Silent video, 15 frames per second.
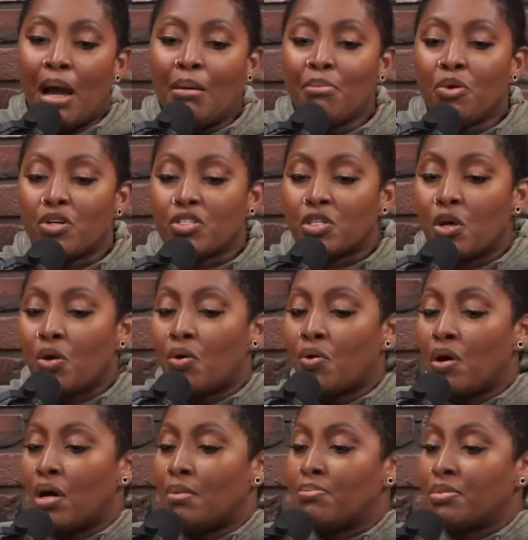I'm more
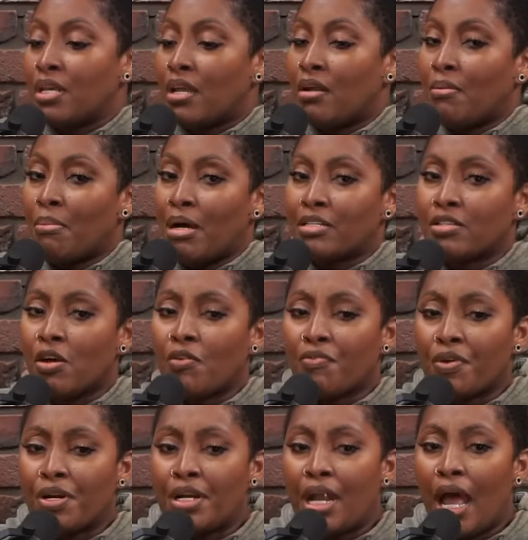so upset at myself
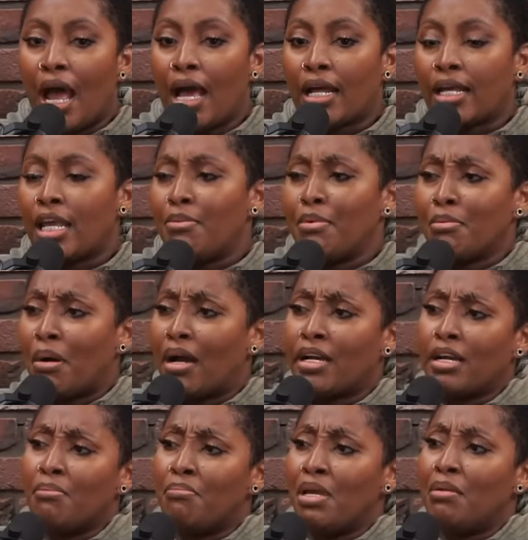for not keeping my
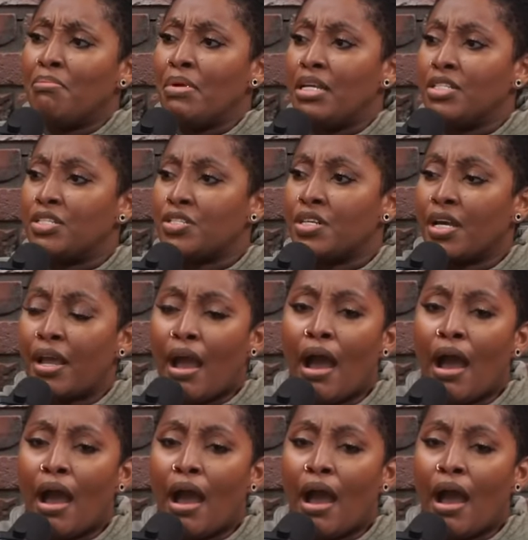commitment to mm.